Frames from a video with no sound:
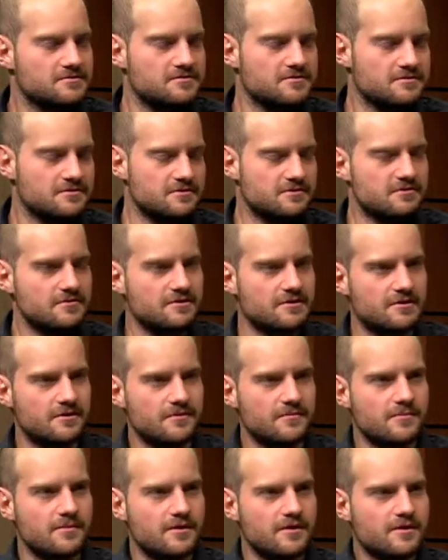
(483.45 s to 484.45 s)
good.
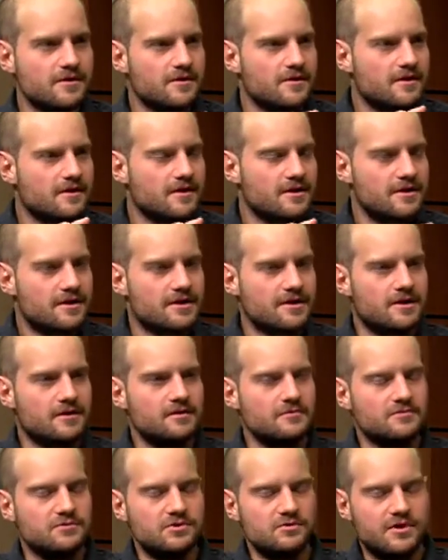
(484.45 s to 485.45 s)

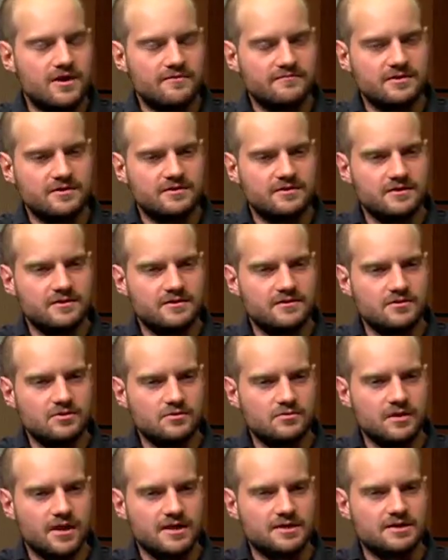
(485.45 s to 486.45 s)
Caleb, do you have anything that
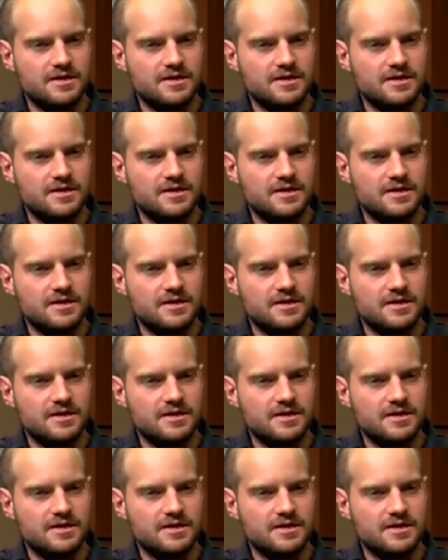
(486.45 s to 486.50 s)
you'd like